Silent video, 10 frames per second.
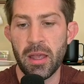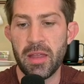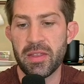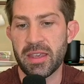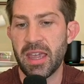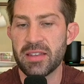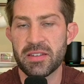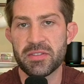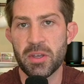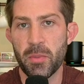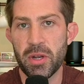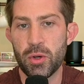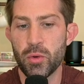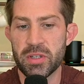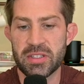In the case of somebody
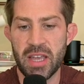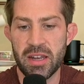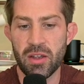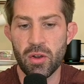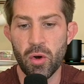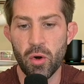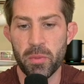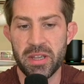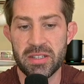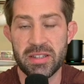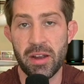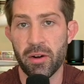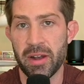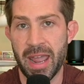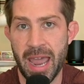who is setting a goal because they
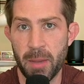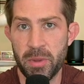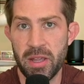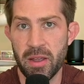are unhappy